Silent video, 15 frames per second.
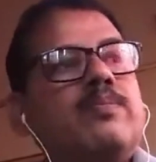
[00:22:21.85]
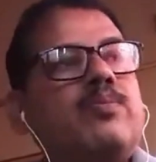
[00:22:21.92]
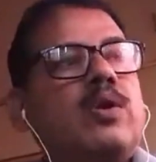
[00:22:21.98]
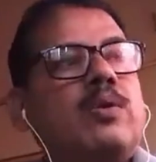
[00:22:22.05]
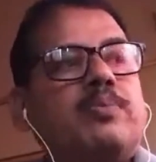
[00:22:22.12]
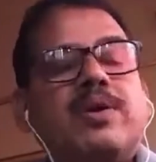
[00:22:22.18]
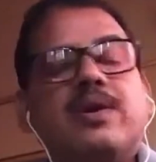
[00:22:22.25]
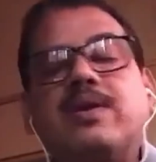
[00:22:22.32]

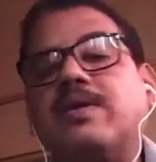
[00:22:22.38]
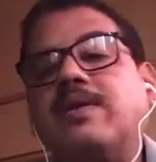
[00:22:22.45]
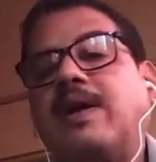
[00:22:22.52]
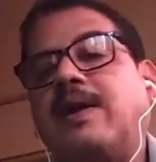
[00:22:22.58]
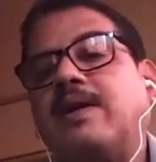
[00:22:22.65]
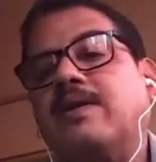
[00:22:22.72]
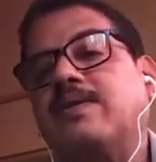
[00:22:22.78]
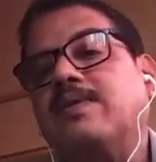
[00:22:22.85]
property,
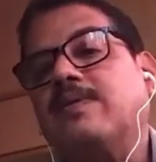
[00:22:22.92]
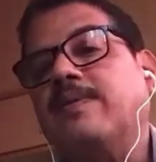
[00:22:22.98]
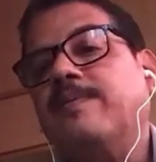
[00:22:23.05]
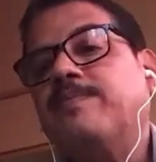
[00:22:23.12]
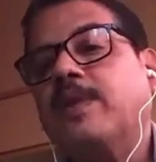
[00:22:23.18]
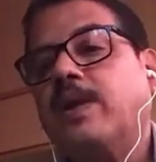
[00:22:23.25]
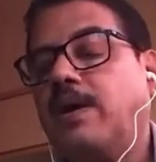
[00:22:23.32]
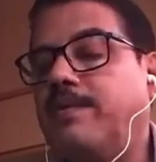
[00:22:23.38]
that is
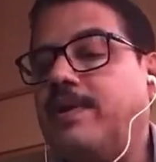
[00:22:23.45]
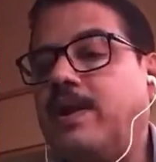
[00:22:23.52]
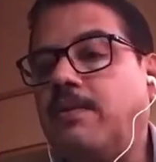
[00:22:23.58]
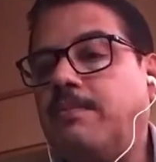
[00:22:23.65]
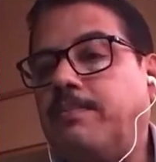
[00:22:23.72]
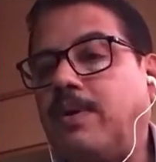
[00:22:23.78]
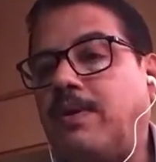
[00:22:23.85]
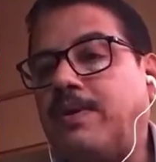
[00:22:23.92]
a very
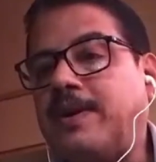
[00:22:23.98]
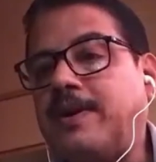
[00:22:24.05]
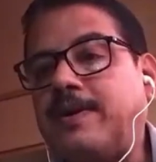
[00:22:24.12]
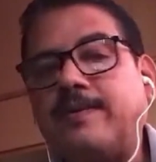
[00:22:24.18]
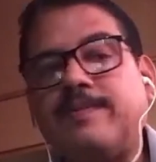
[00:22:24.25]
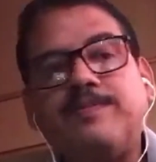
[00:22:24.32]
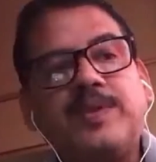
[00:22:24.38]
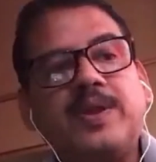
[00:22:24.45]
important
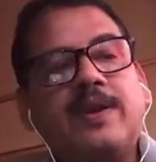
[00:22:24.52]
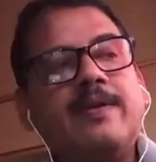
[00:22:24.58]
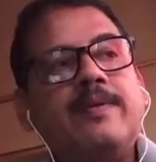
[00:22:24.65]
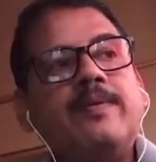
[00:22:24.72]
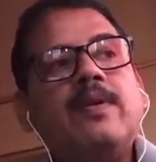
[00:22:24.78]
thing.